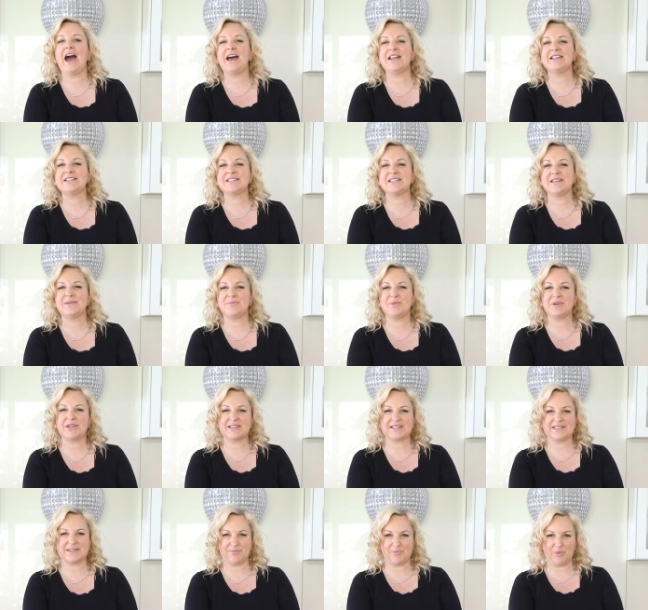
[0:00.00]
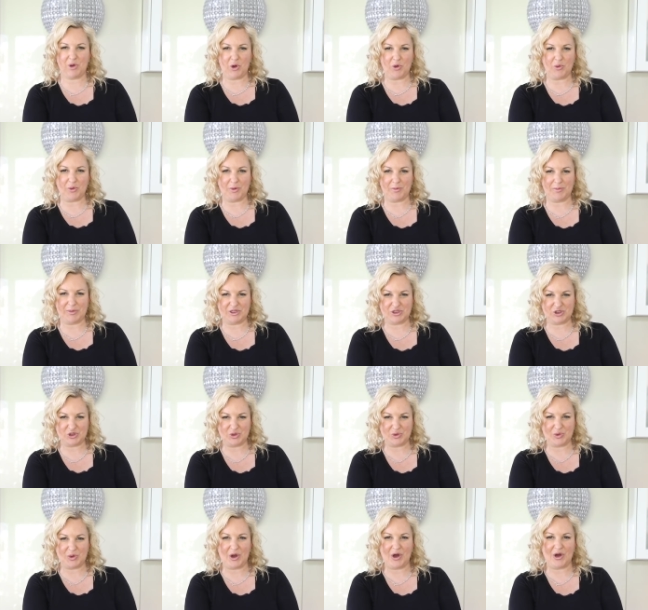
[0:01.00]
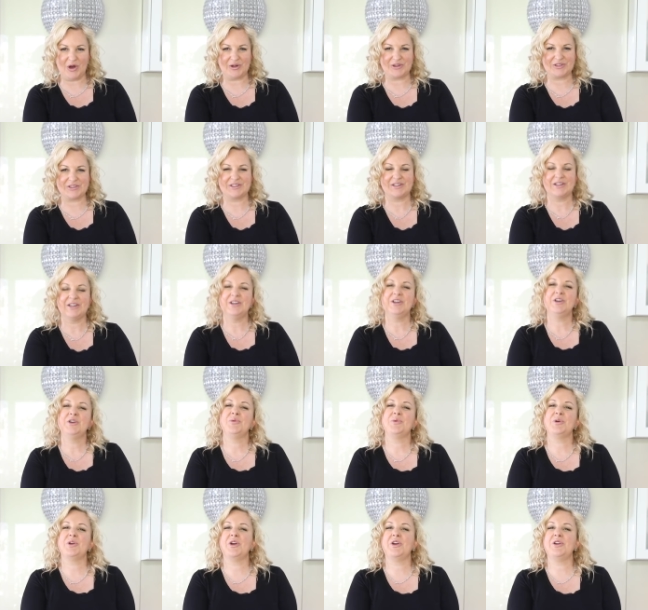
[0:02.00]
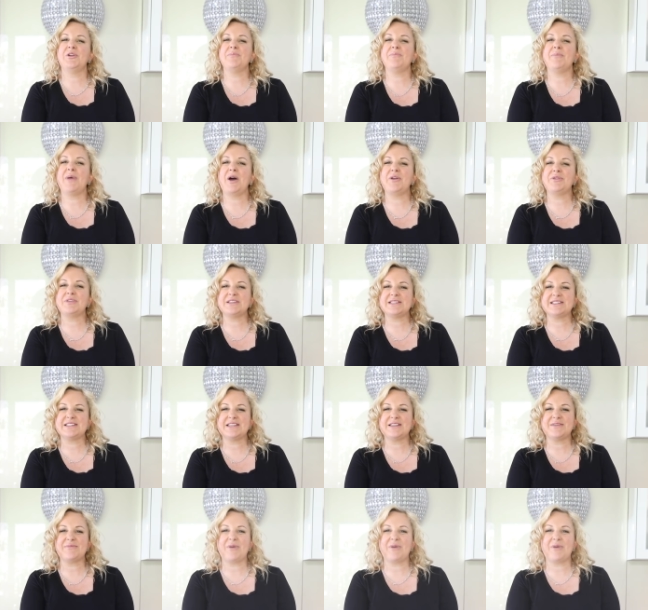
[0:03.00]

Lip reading: untemper because the bowl will be too hot. We're going to melt this in the